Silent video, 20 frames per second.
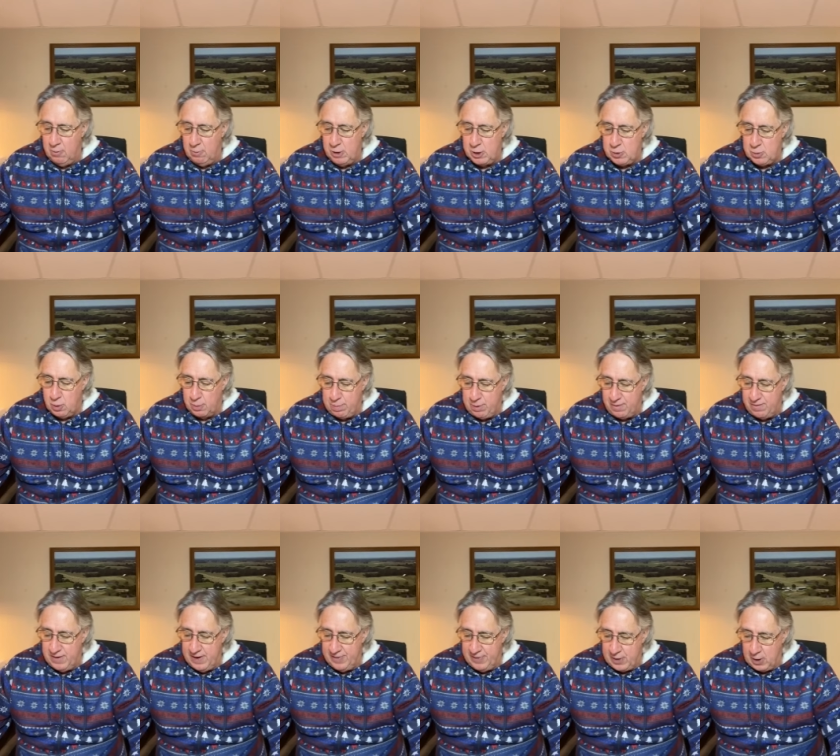which will
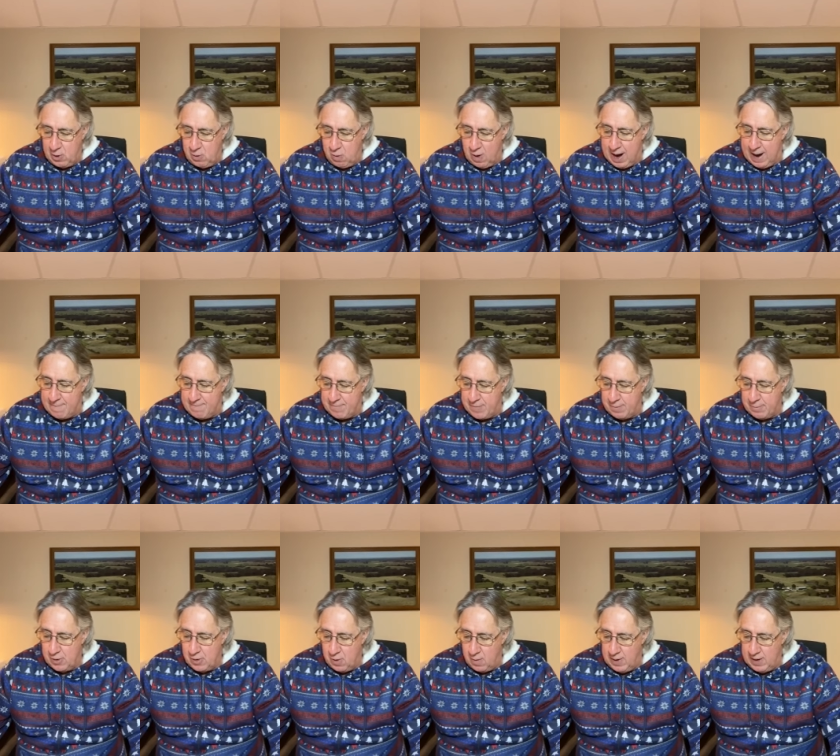prevent the crop
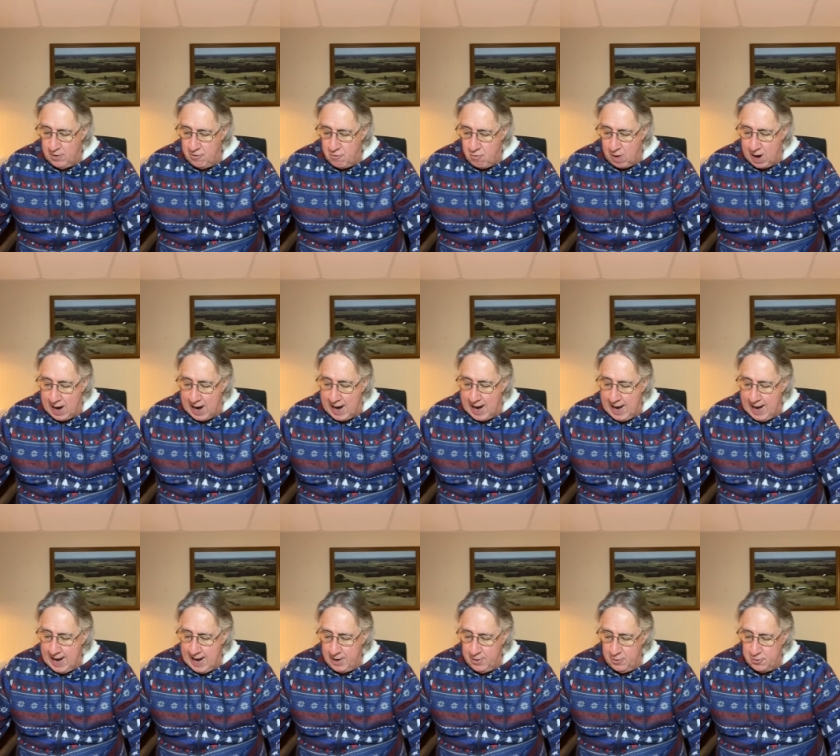from growing dry
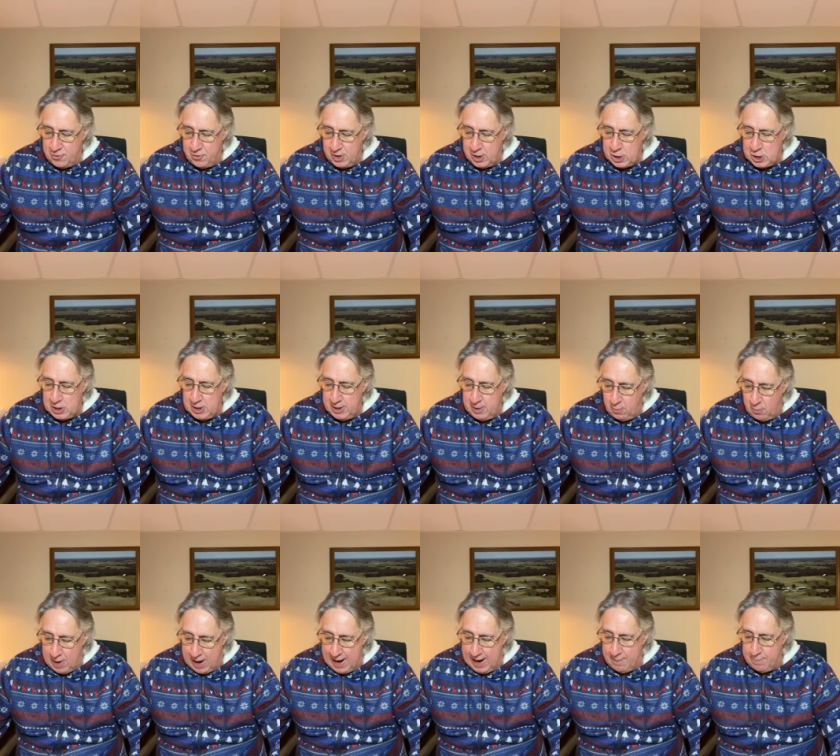and nutritionally
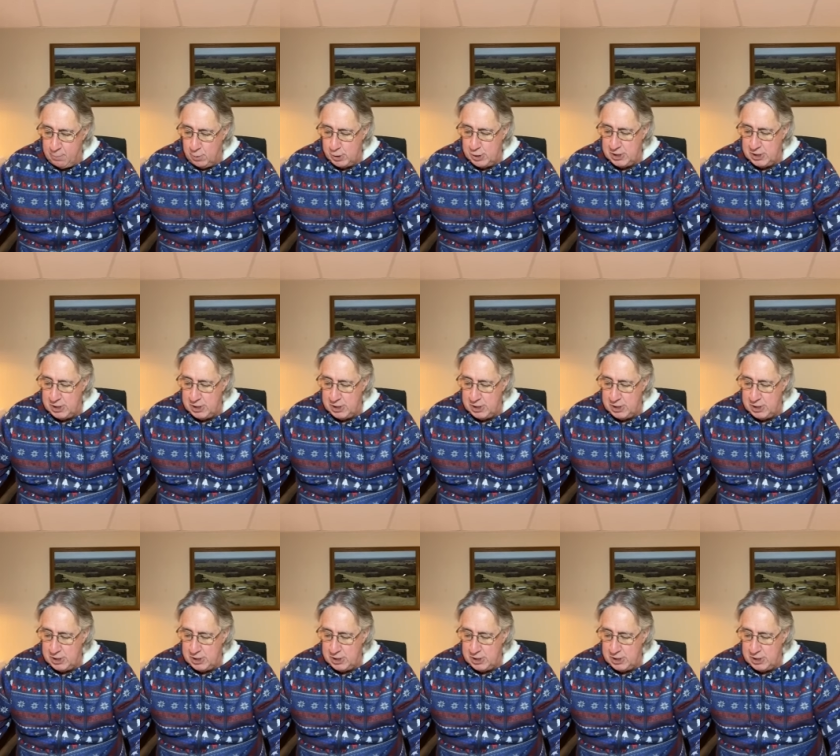ripe,